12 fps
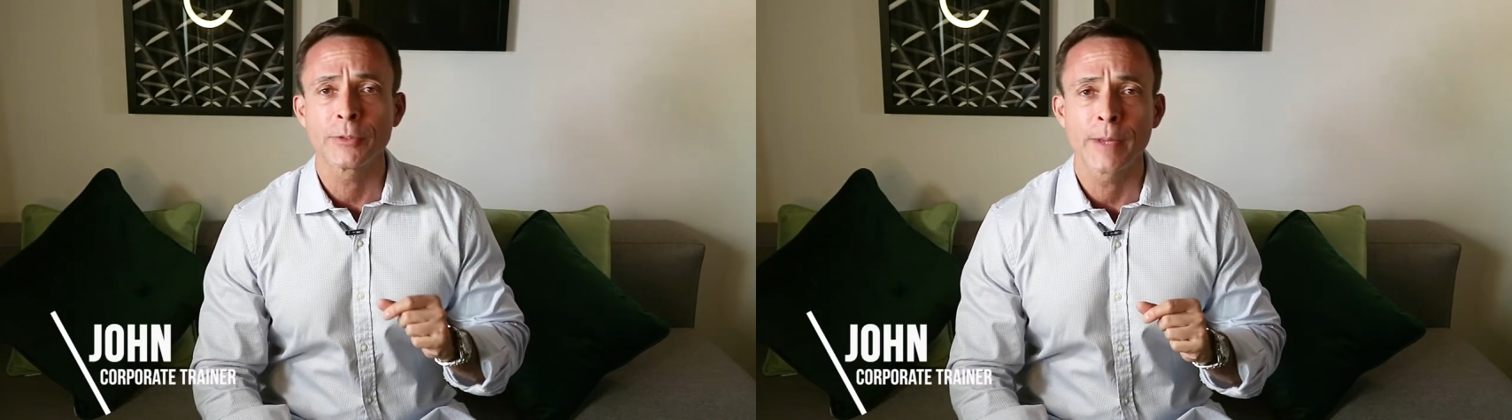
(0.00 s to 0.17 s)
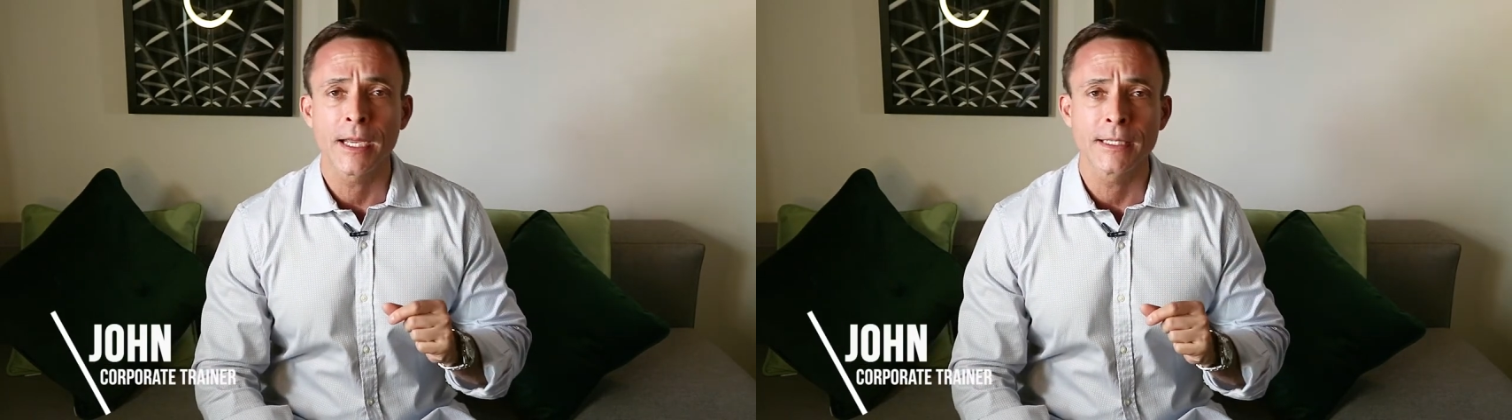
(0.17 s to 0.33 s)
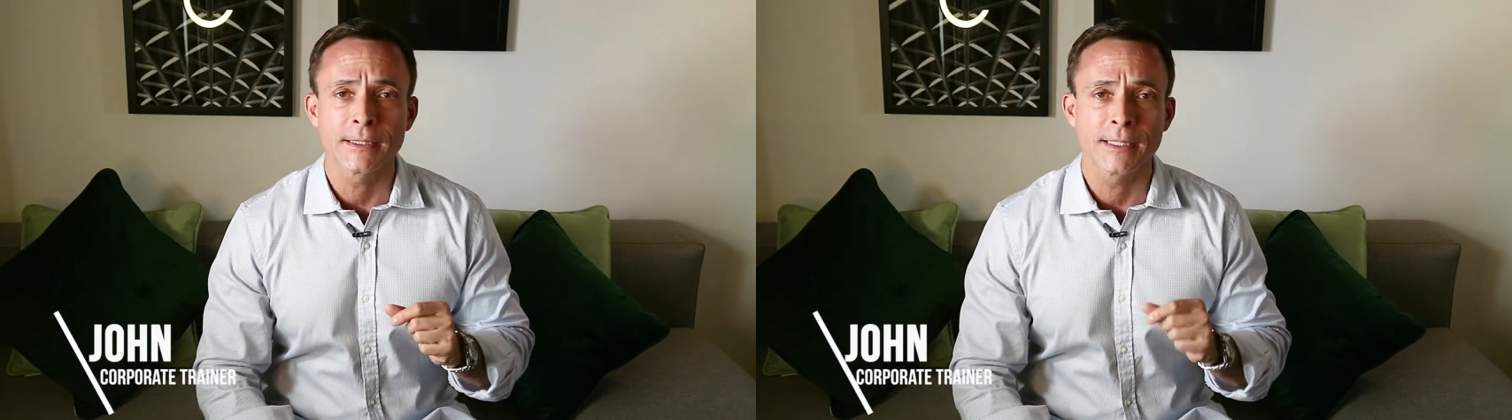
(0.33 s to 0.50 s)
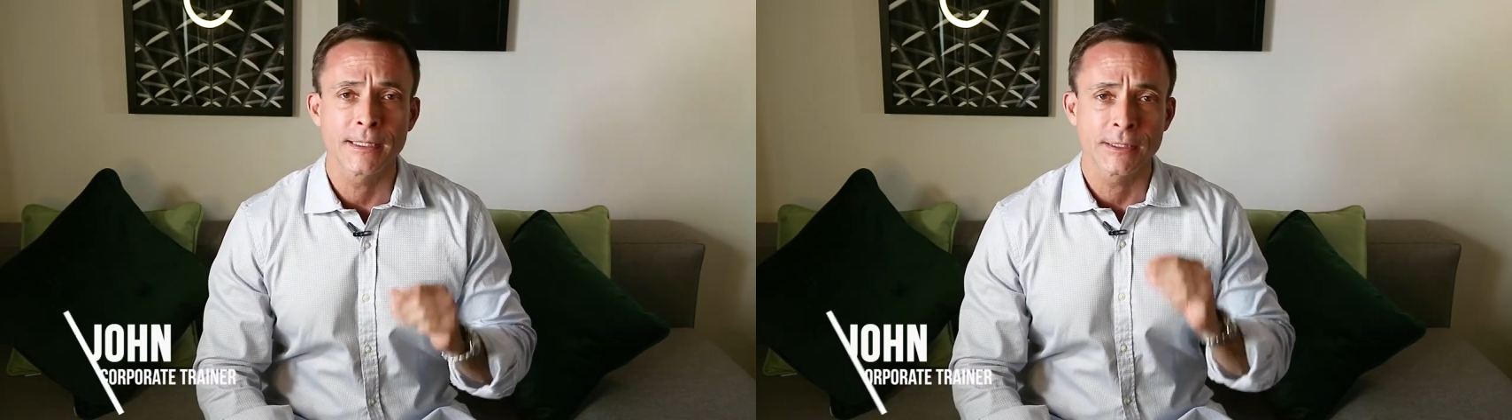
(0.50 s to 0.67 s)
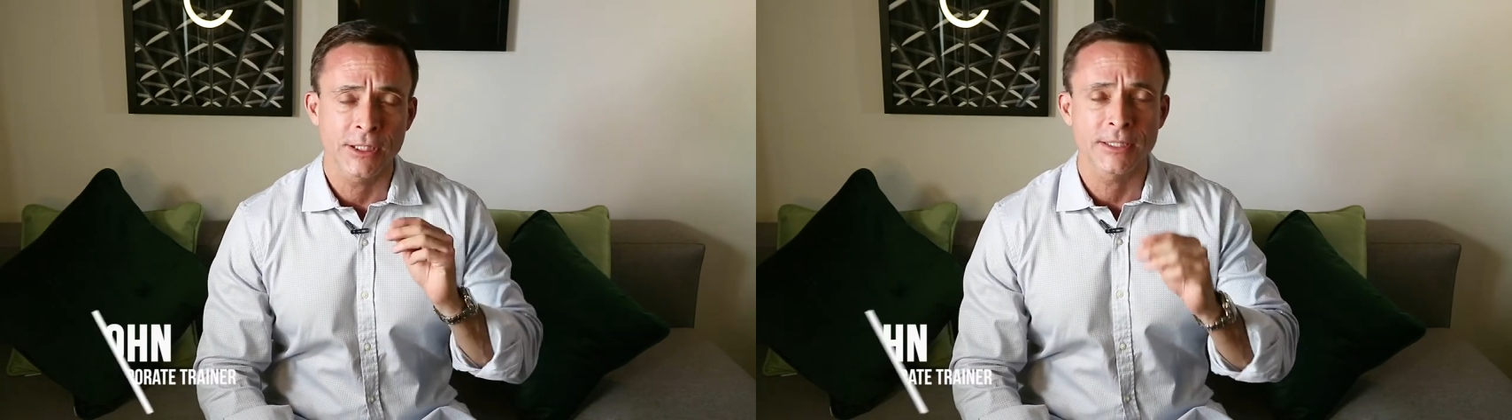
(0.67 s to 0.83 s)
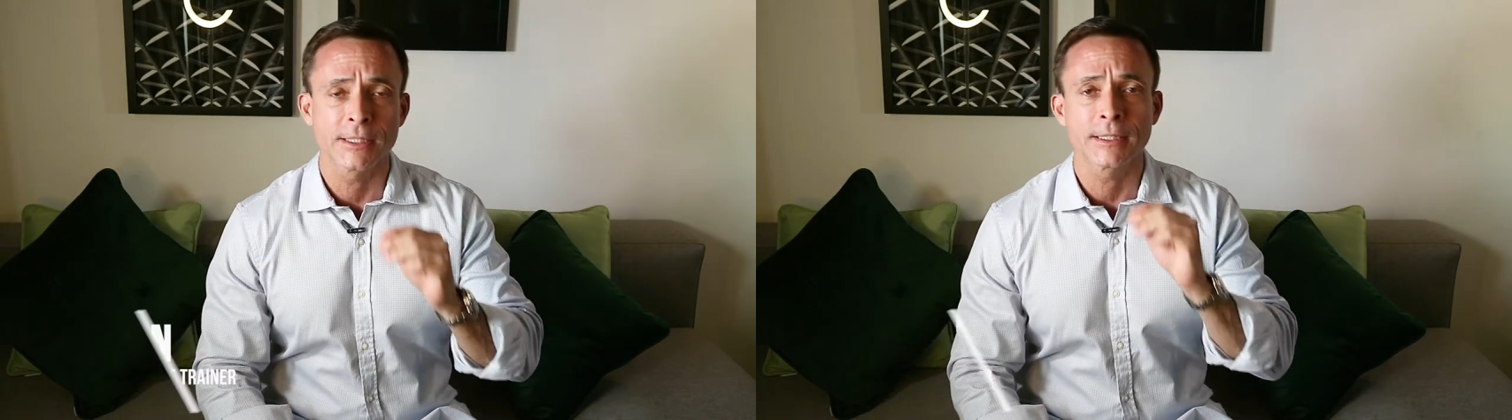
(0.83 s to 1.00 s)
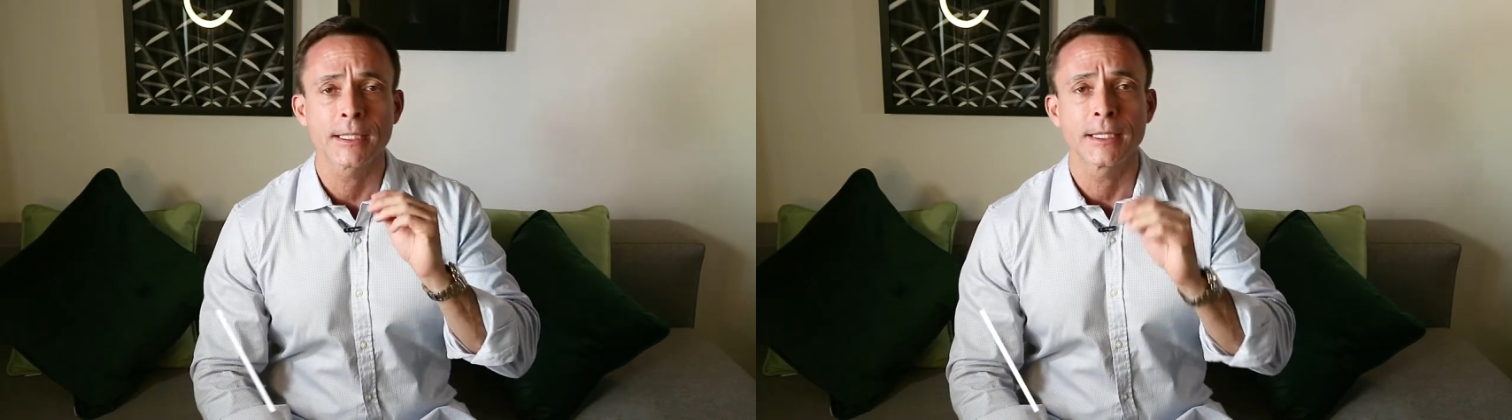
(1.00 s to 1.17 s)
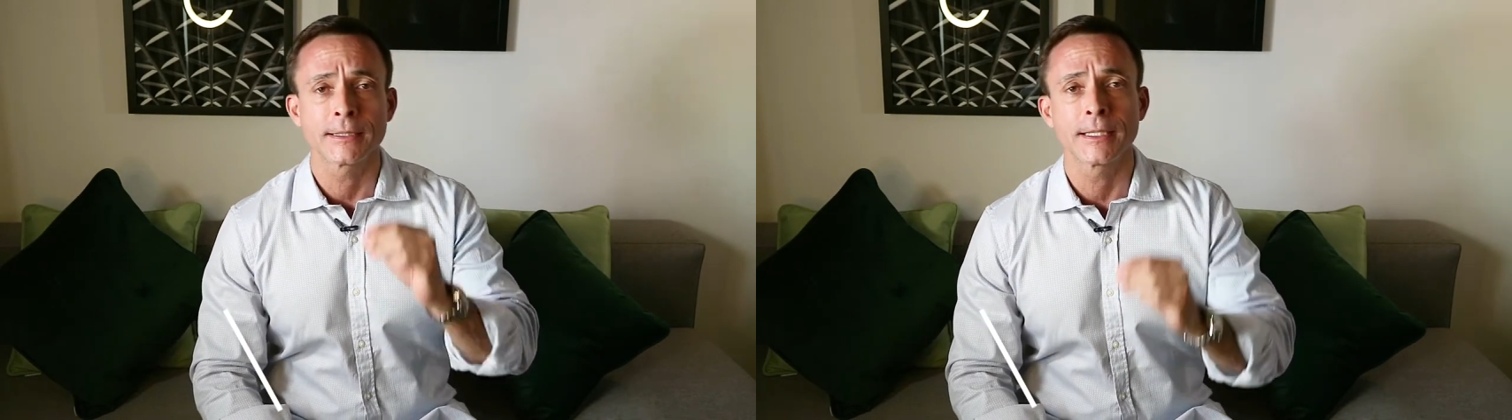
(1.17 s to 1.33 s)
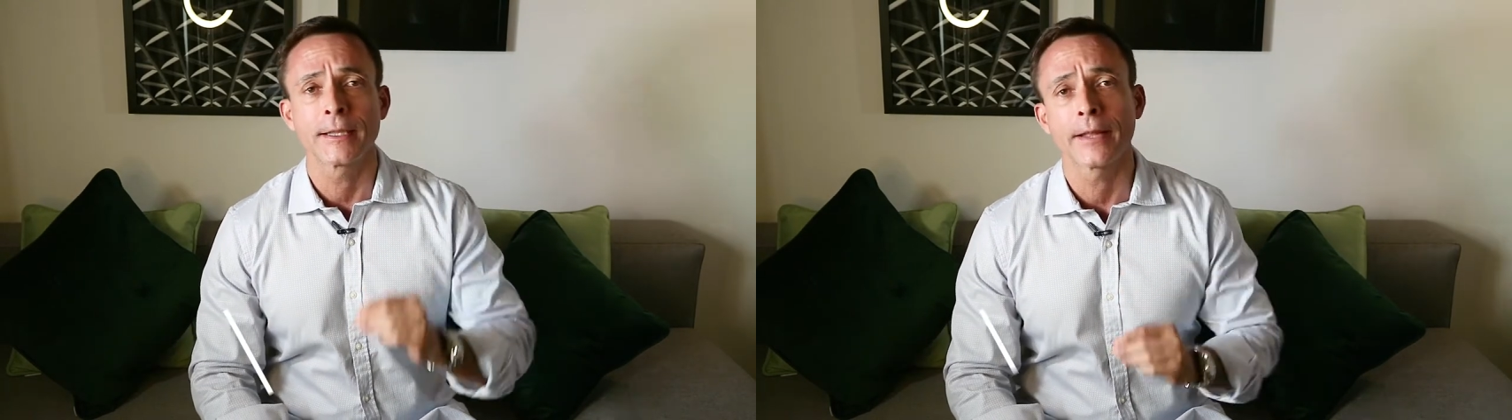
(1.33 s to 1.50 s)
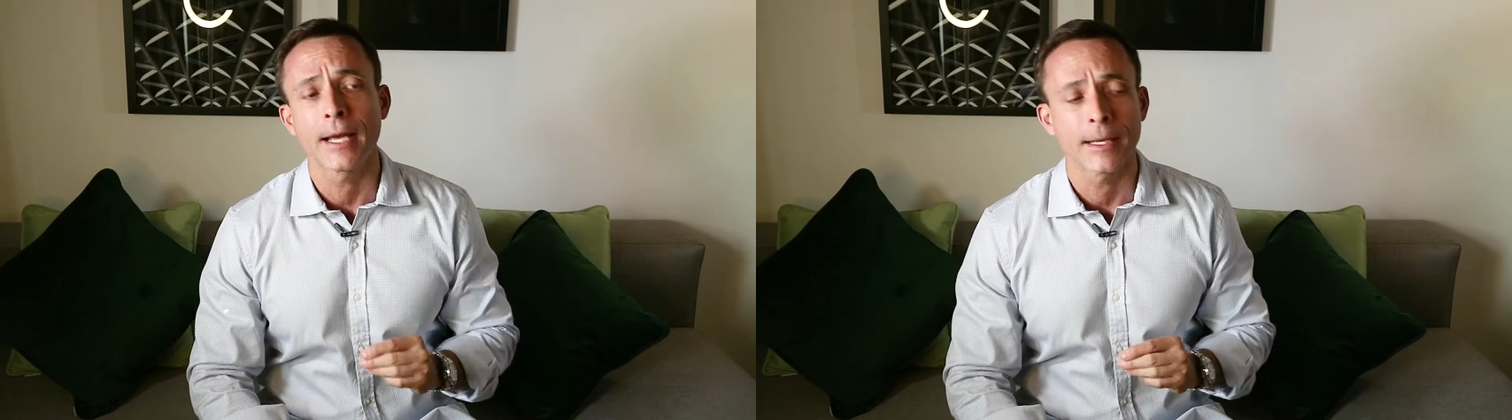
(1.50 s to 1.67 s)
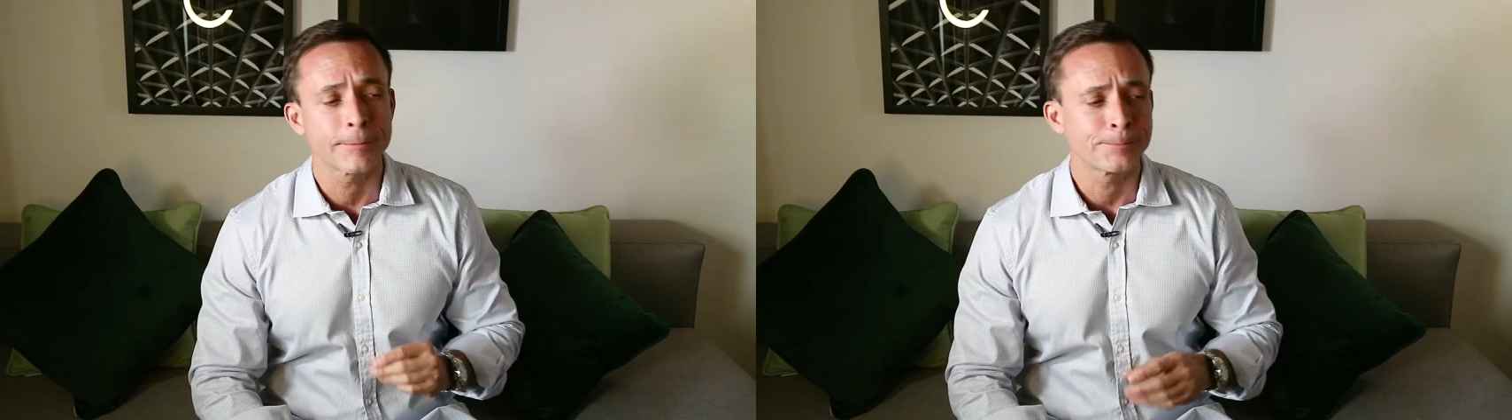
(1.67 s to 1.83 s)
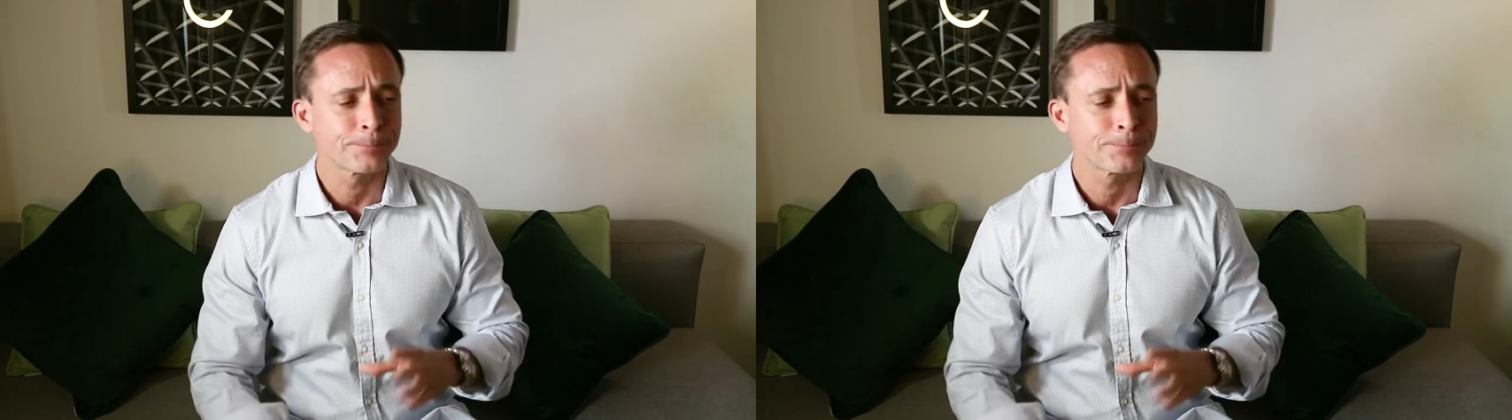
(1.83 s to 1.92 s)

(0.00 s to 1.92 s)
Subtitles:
magazine just discussing that.